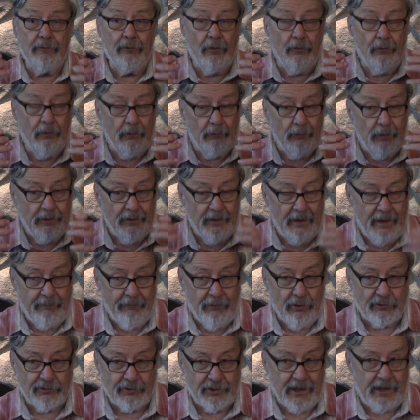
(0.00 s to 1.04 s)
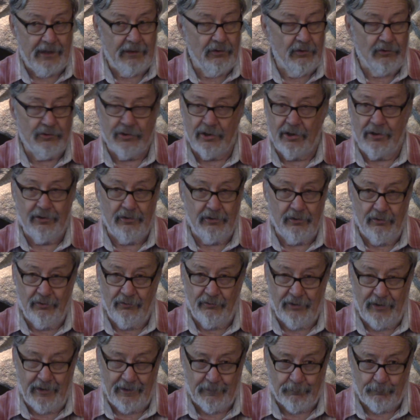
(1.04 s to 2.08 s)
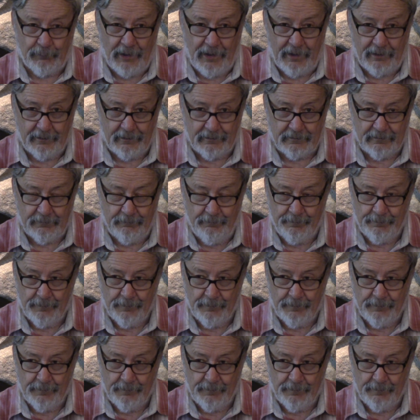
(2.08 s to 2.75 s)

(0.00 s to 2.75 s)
will never say you shouldn't use these products,